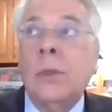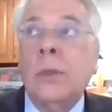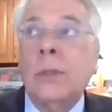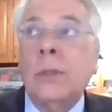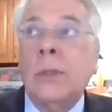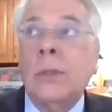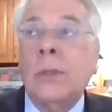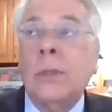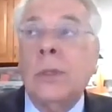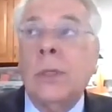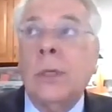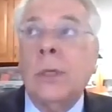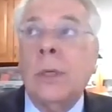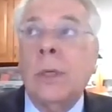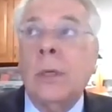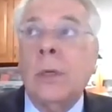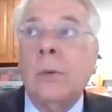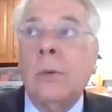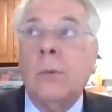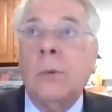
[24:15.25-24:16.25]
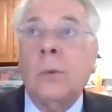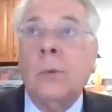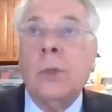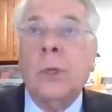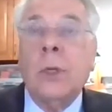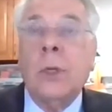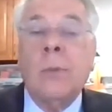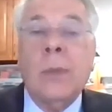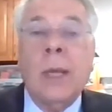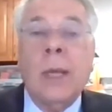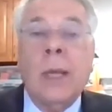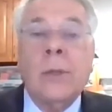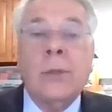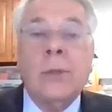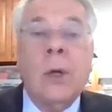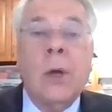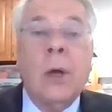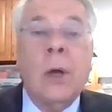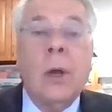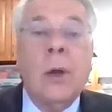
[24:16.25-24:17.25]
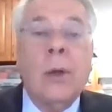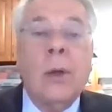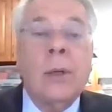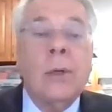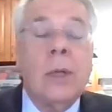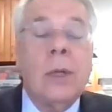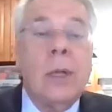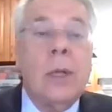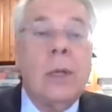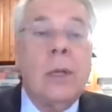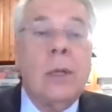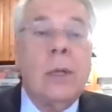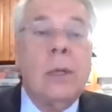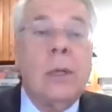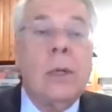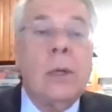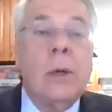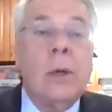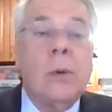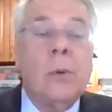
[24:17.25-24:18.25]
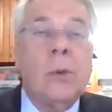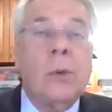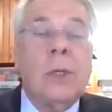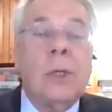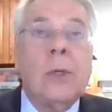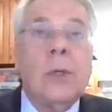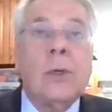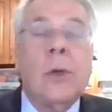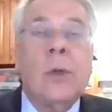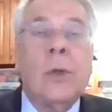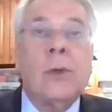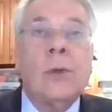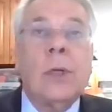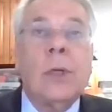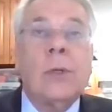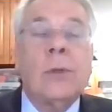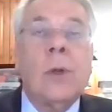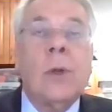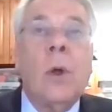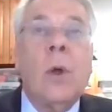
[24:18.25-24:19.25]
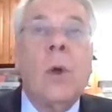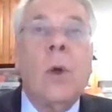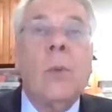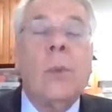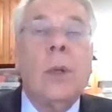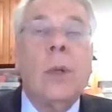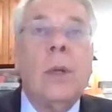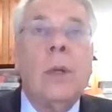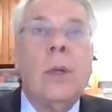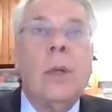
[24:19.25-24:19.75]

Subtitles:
Jesus did and what the commands are. And, we'll teach all those things at home.